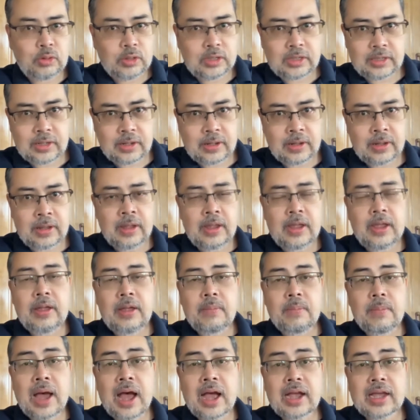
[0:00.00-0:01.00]
was the
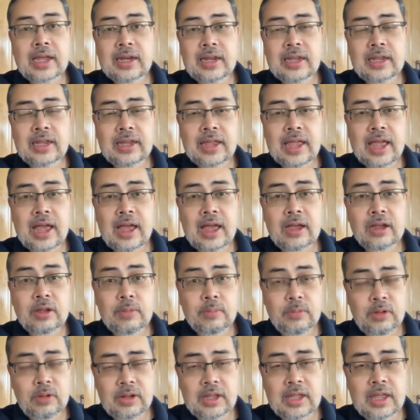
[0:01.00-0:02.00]
marketing
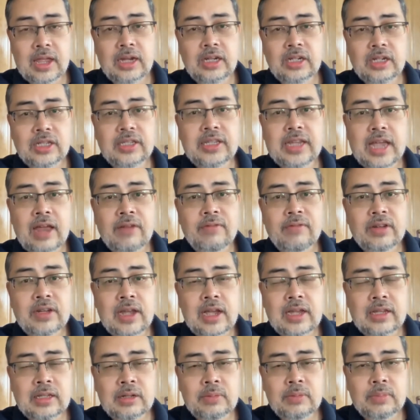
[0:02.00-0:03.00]
communications,
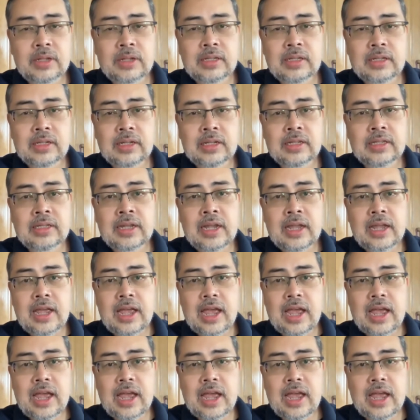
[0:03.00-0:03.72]
advertising business.